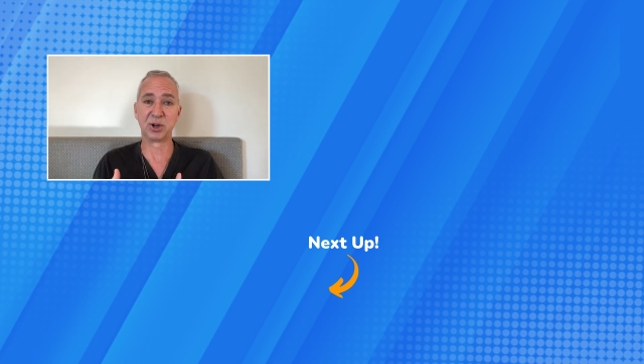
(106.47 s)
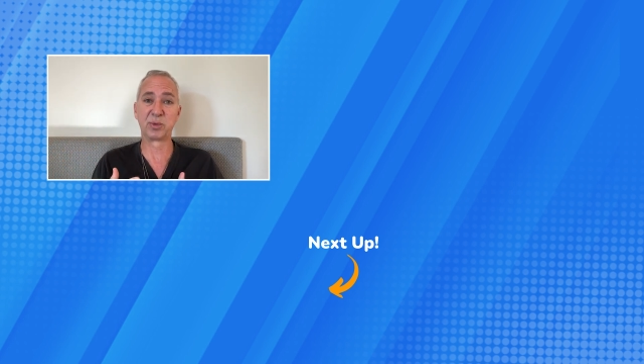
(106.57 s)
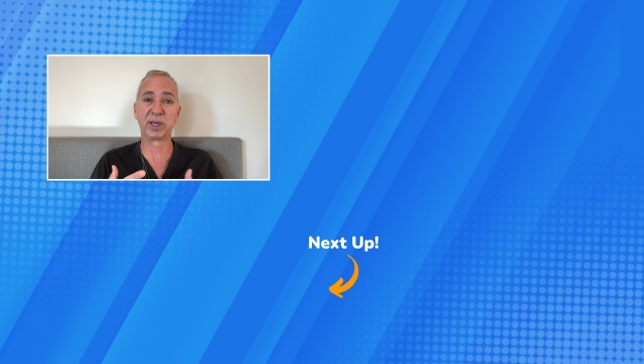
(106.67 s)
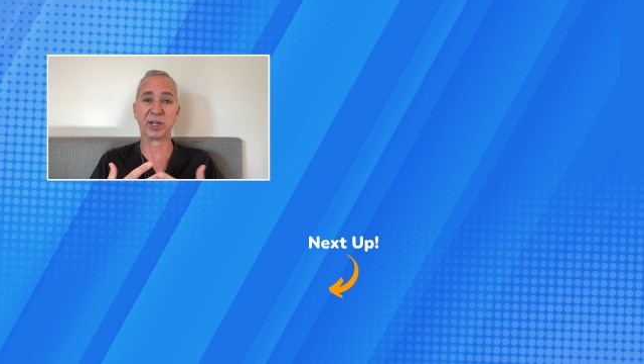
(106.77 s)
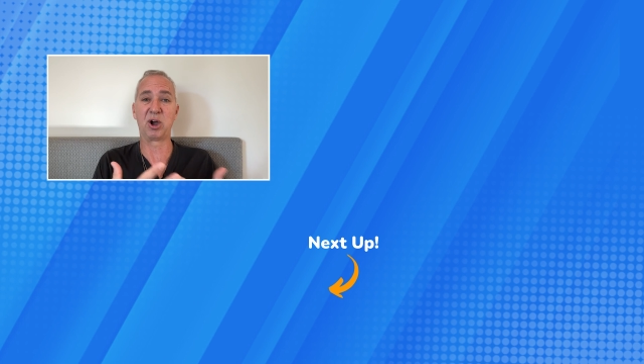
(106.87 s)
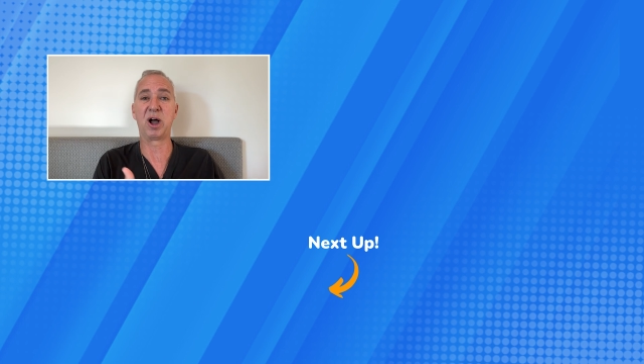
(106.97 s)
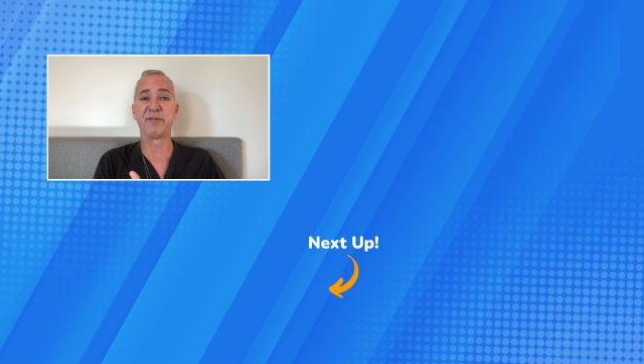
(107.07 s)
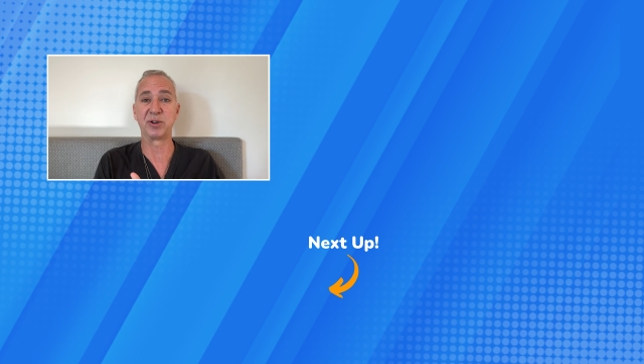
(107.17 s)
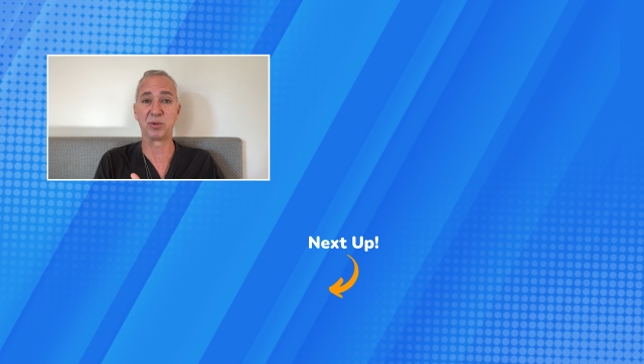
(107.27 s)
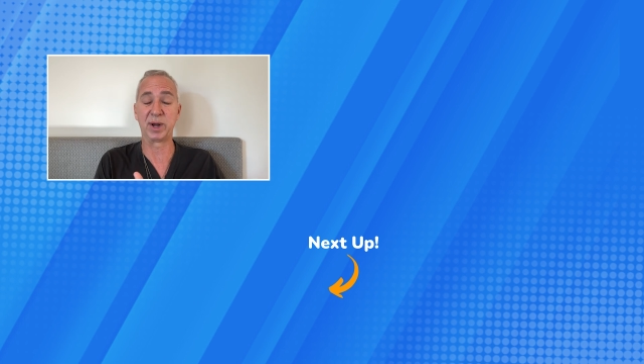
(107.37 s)
They're really
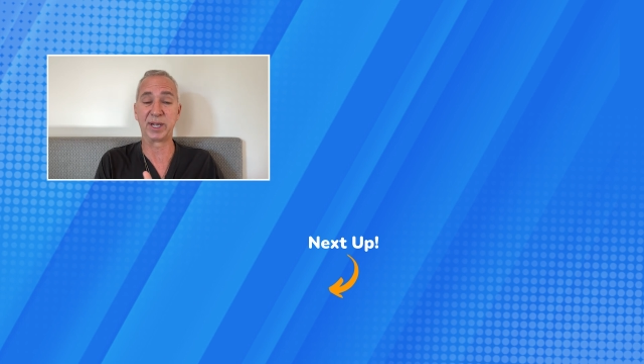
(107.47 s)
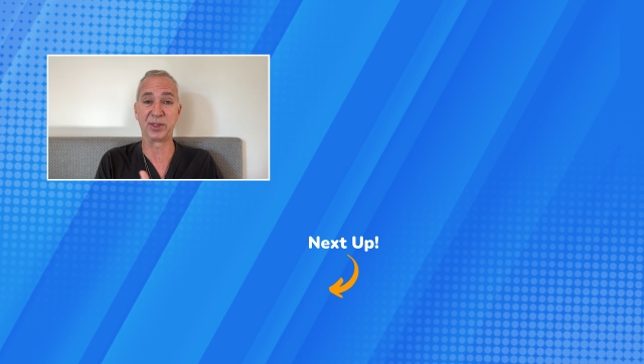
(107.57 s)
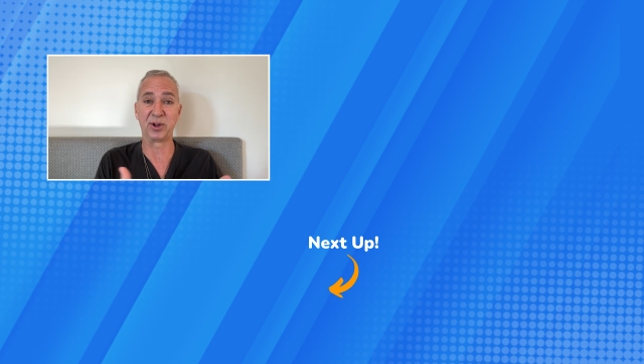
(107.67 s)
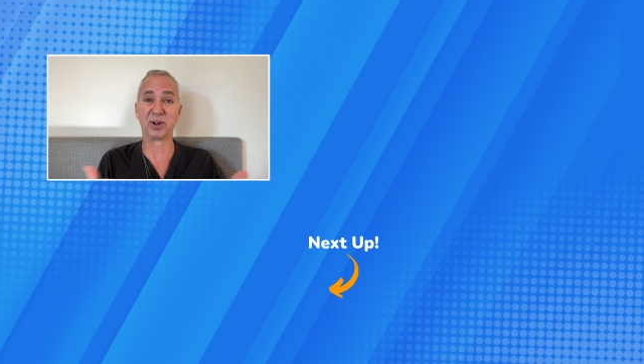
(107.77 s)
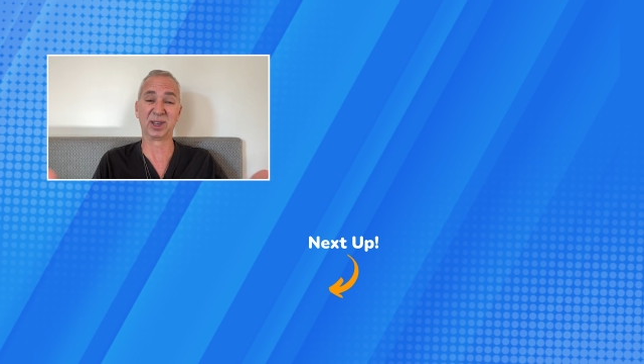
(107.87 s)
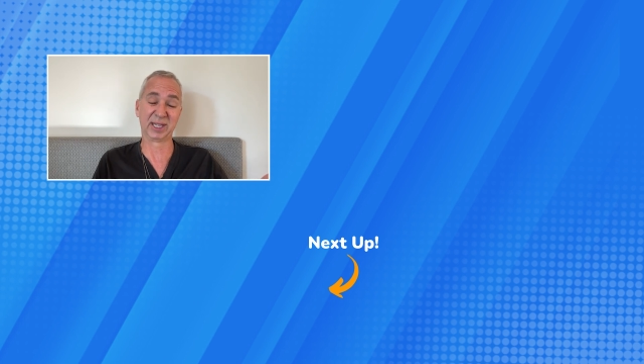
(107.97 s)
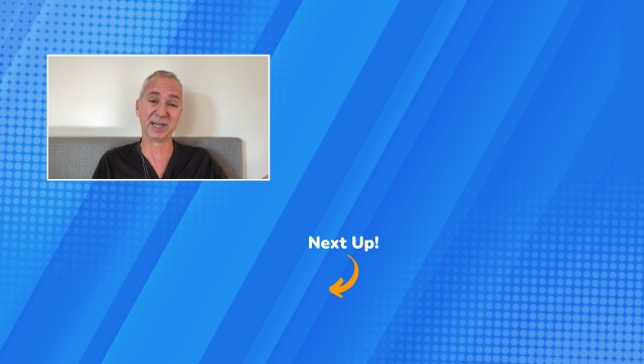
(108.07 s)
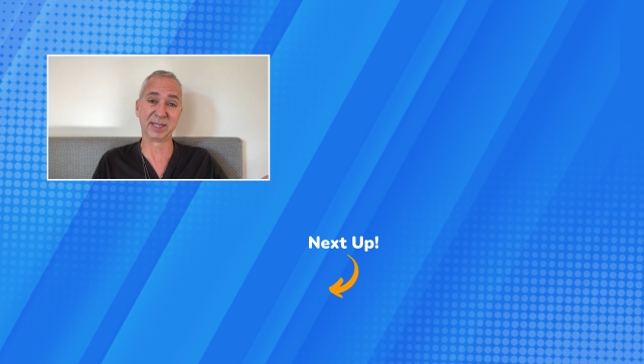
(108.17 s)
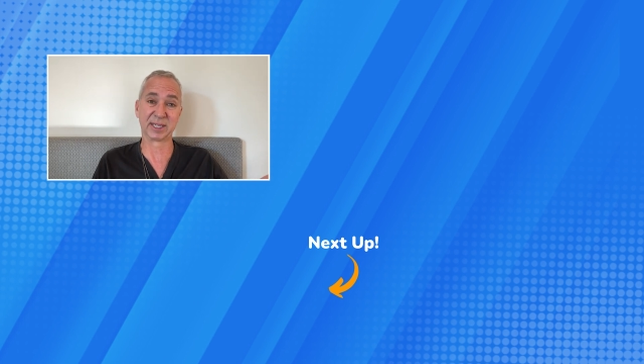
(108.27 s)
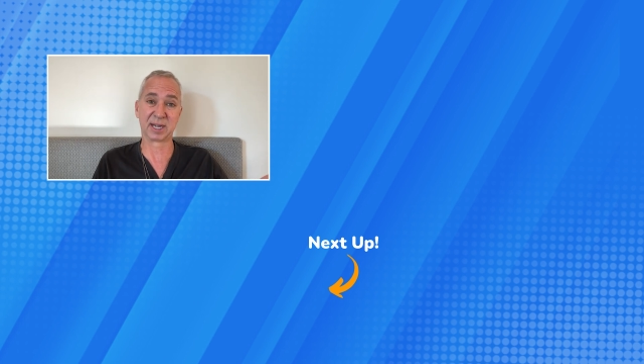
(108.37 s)
off and running and they're
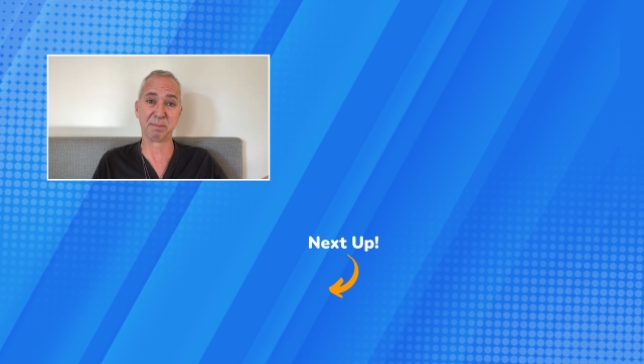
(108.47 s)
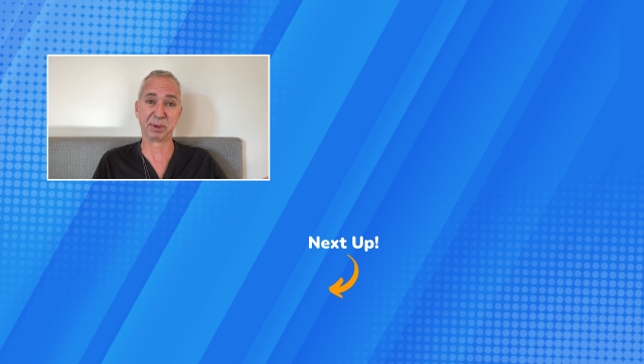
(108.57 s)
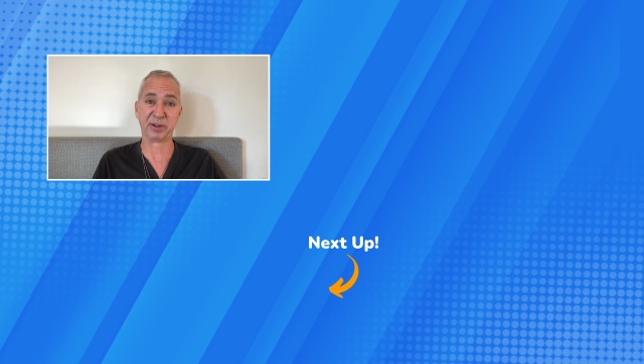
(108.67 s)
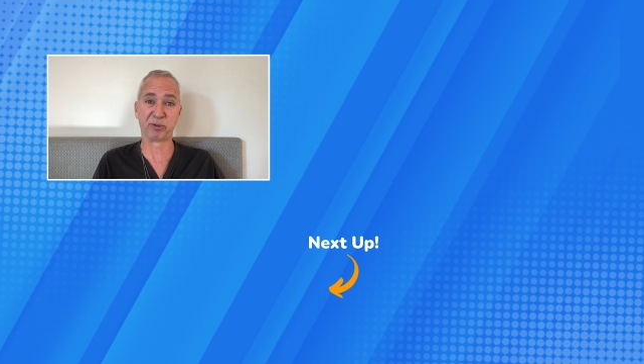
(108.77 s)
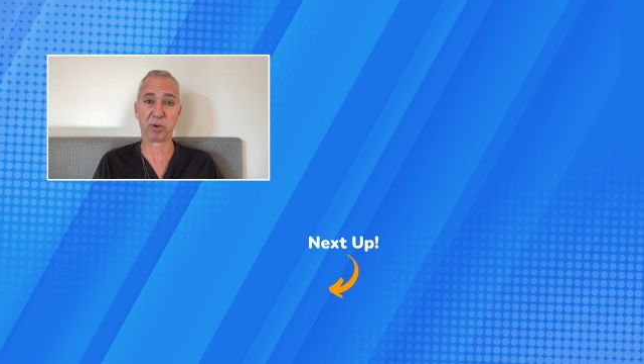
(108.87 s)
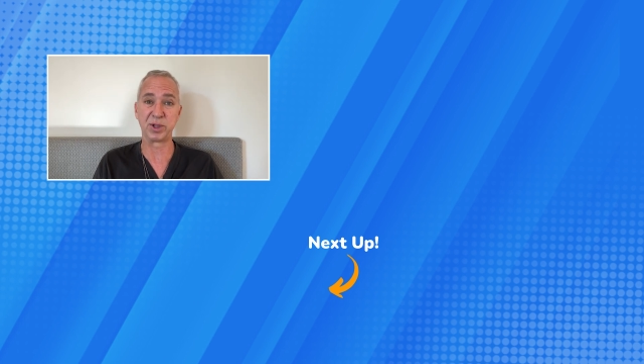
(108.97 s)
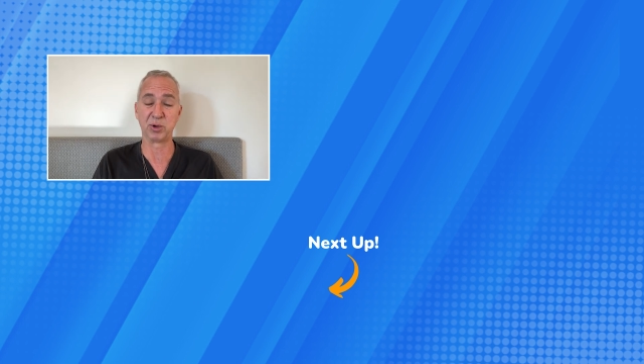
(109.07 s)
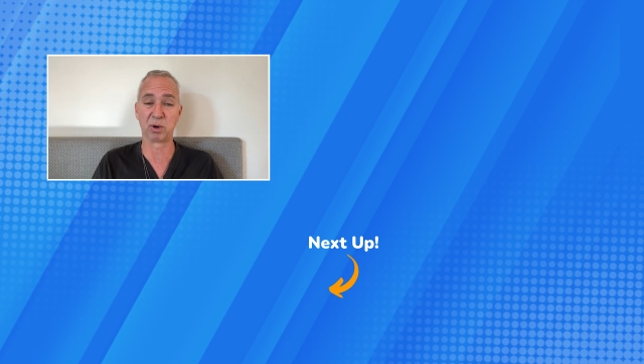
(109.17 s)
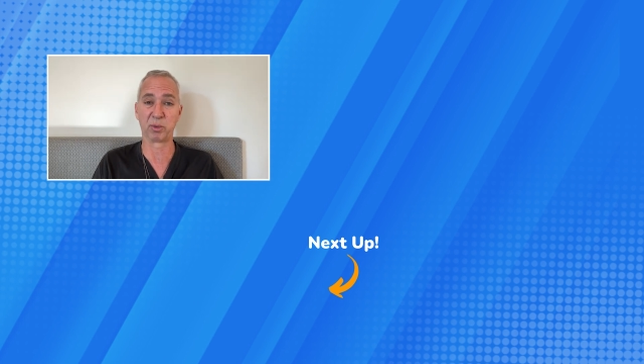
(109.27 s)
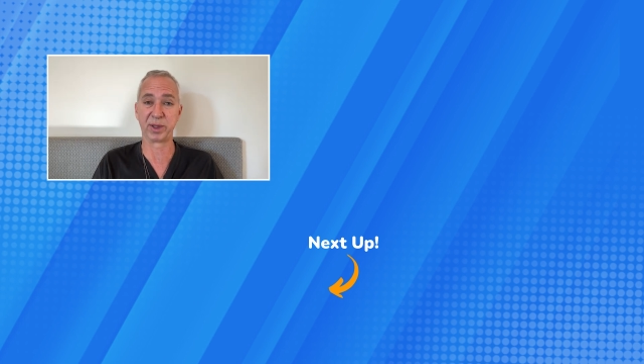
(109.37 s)
leading the company for
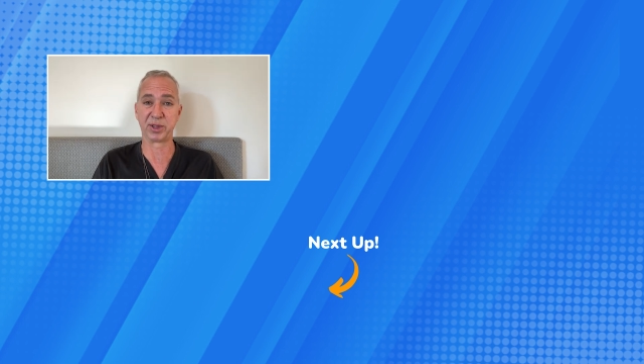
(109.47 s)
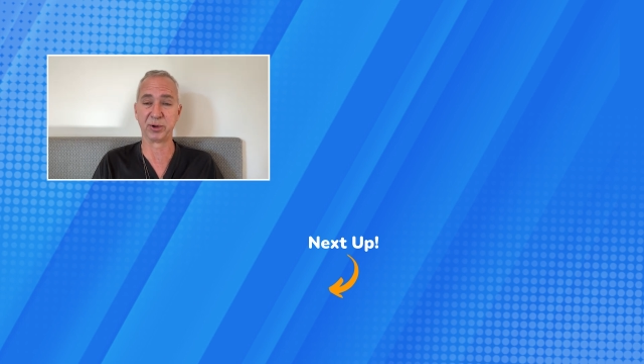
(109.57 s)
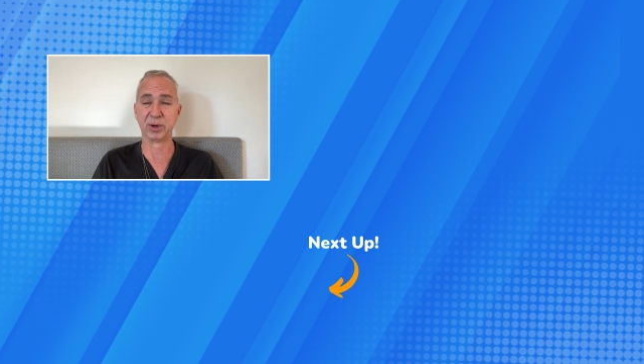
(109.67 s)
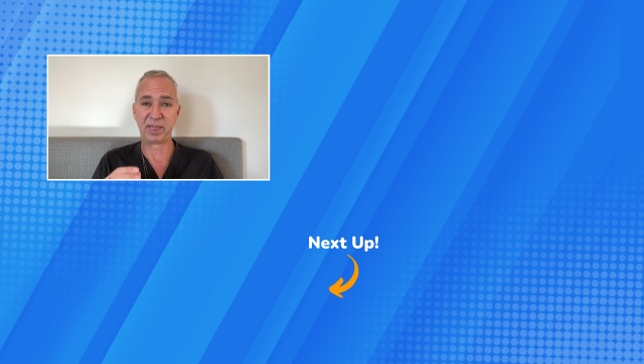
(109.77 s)
you or with you.